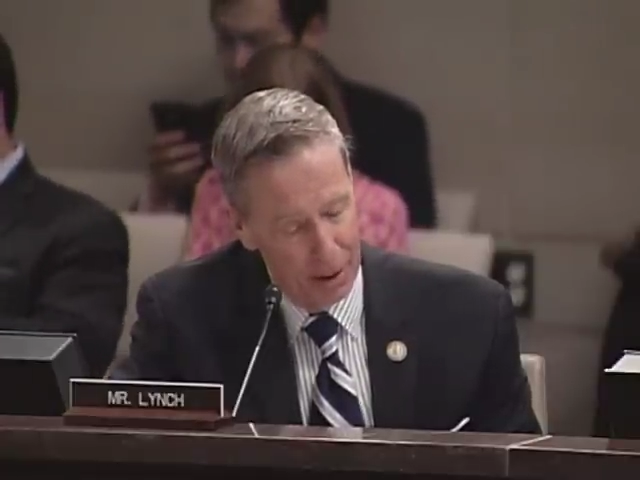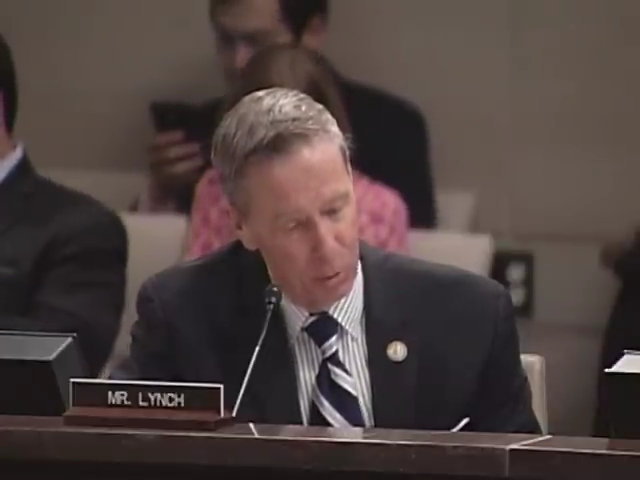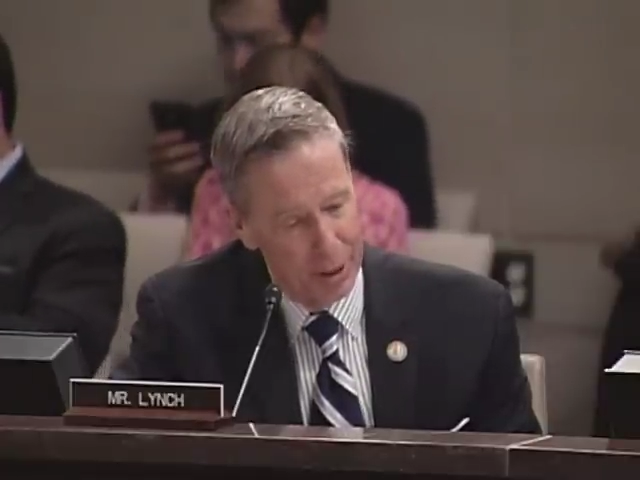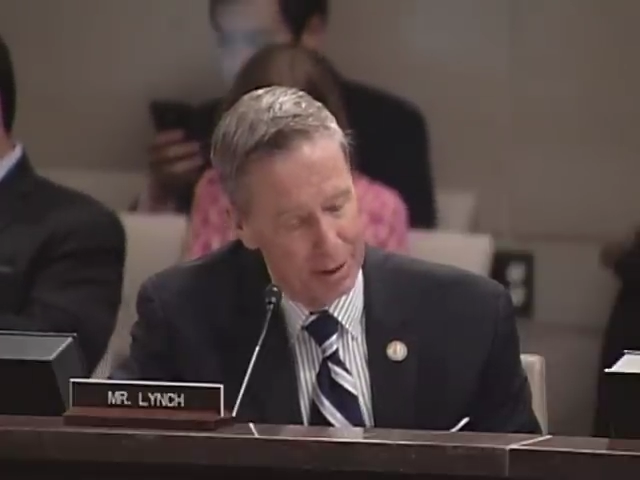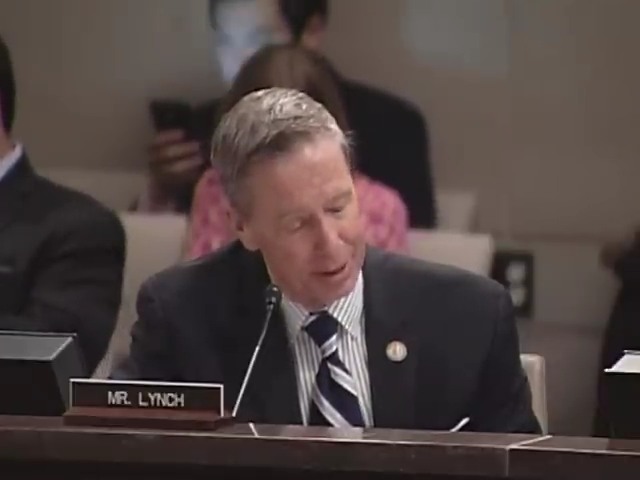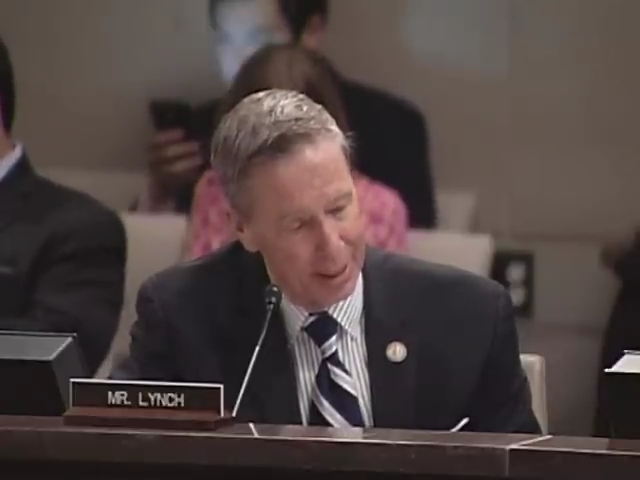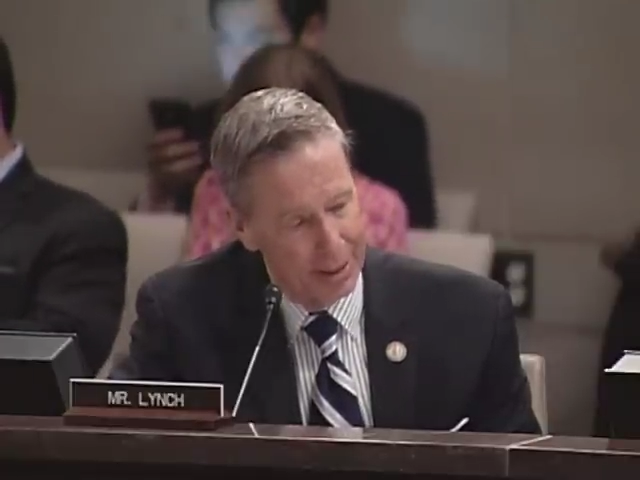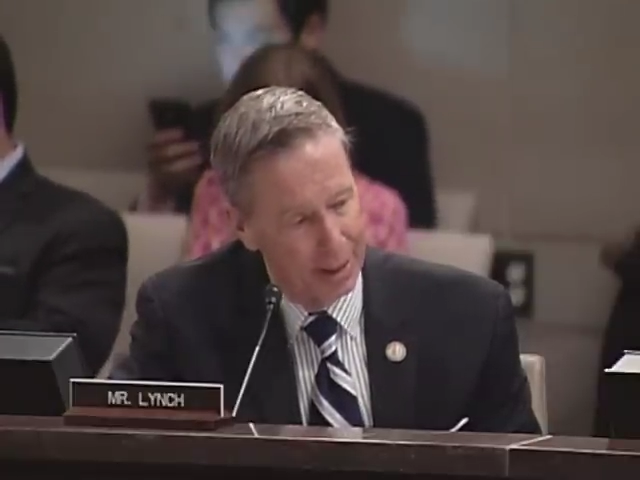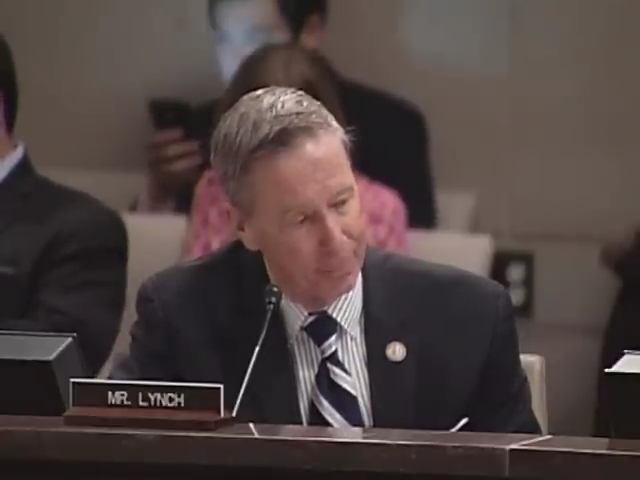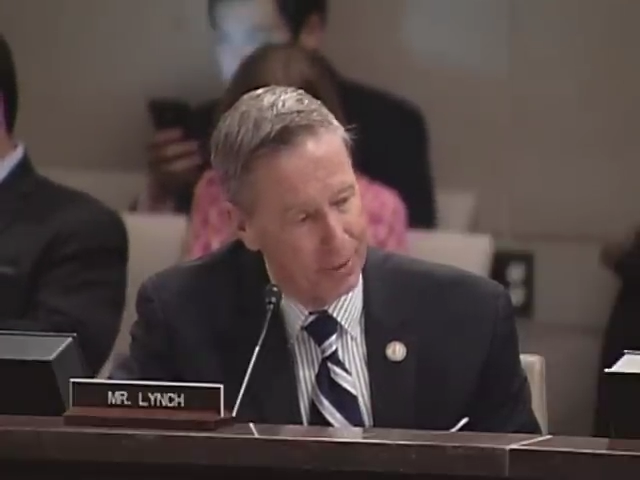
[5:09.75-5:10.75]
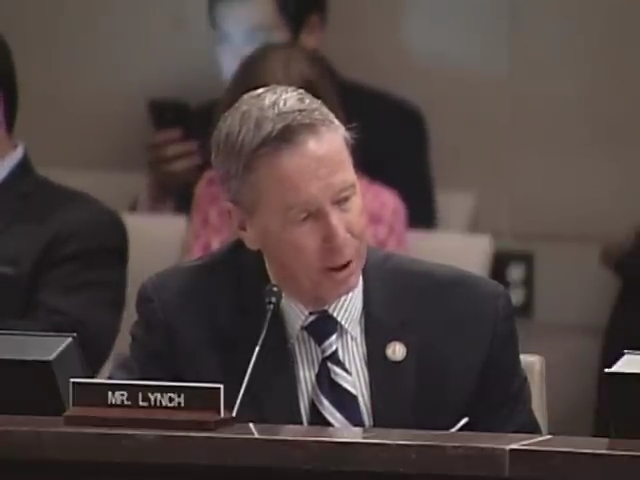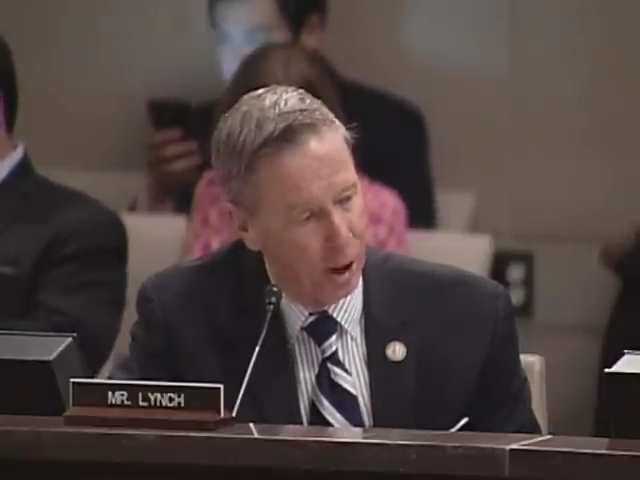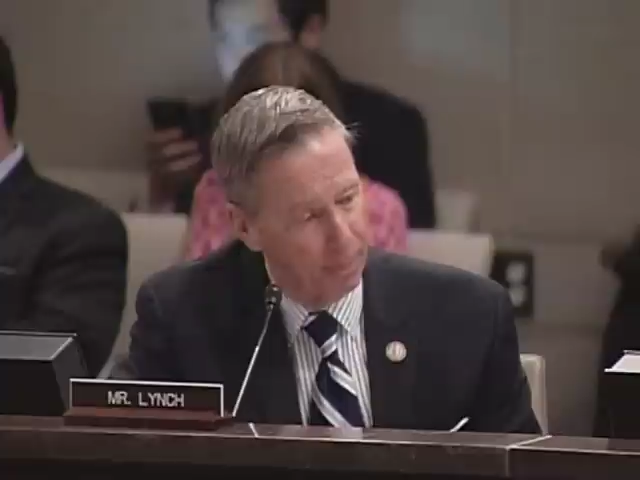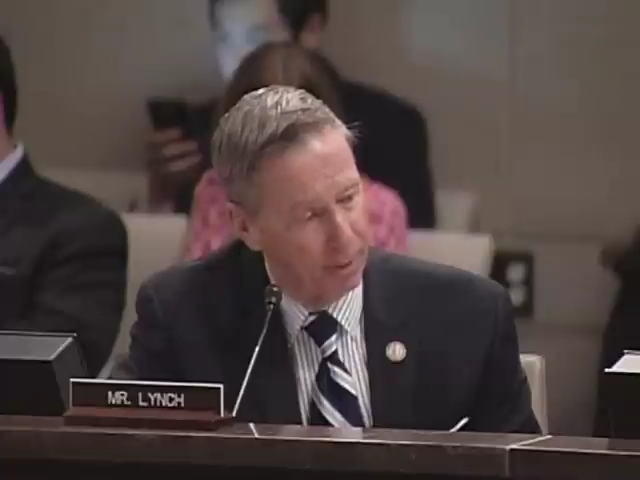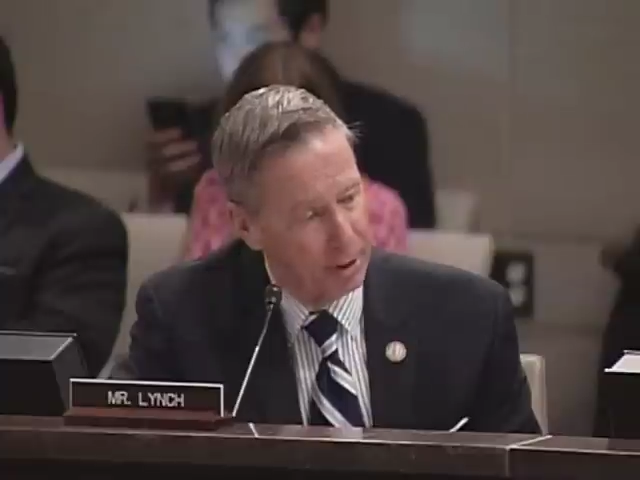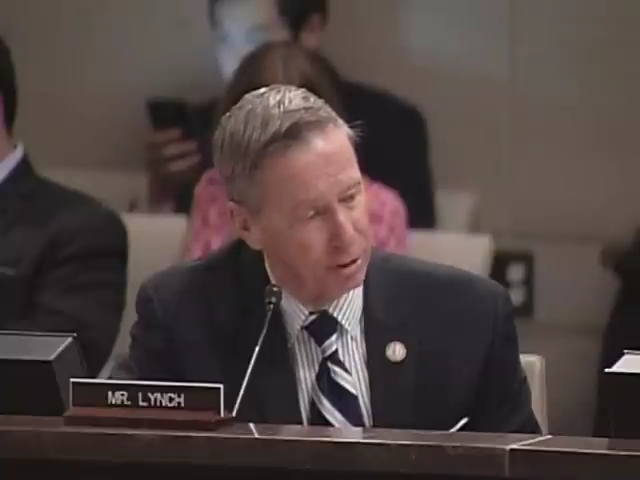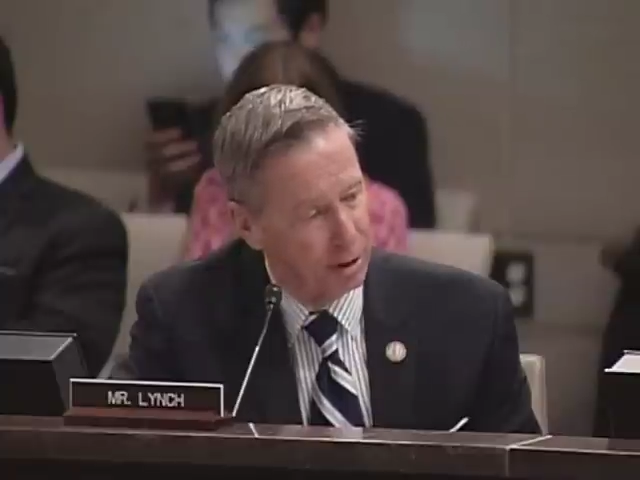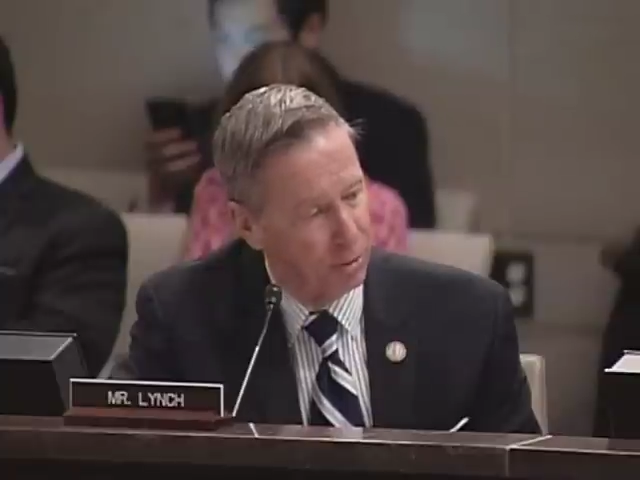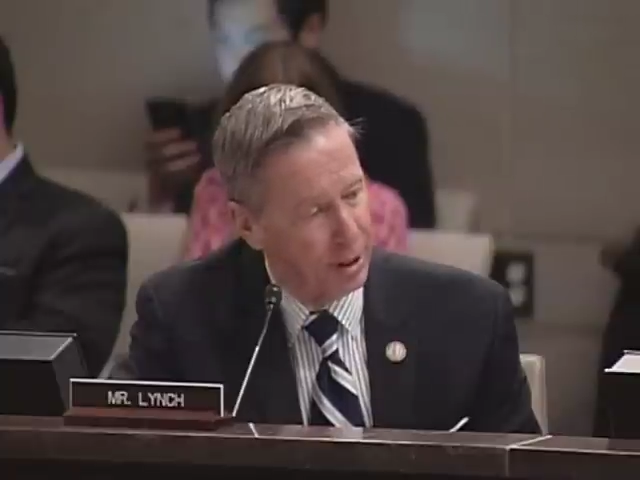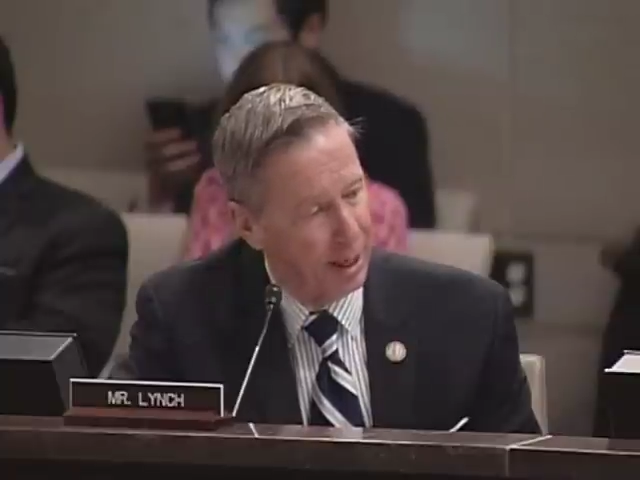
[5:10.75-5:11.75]
we can tighten up the operations
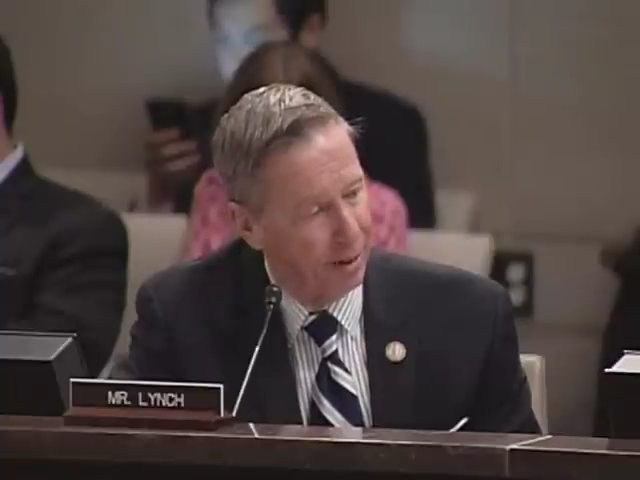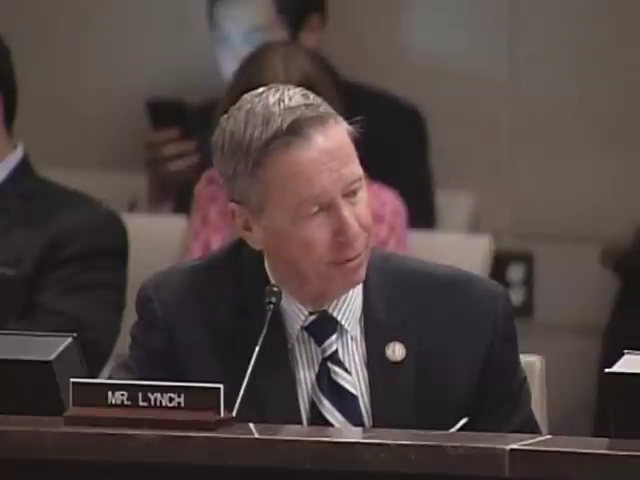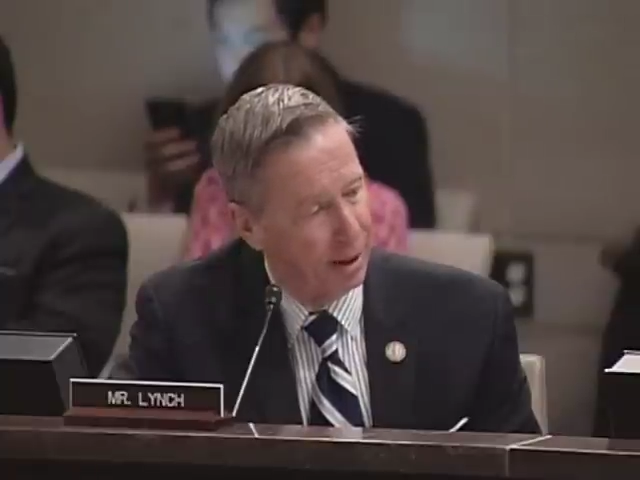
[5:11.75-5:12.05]
that we have